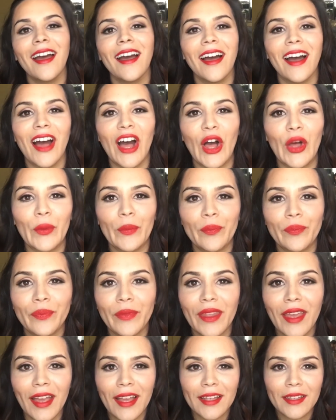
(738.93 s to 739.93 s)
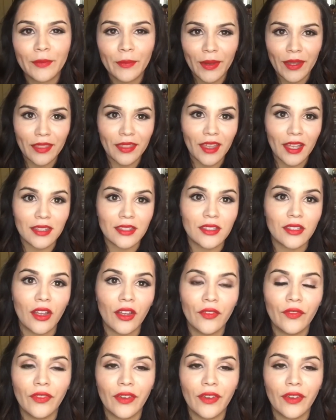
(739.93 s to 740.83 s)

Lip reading: Yeah, but that's all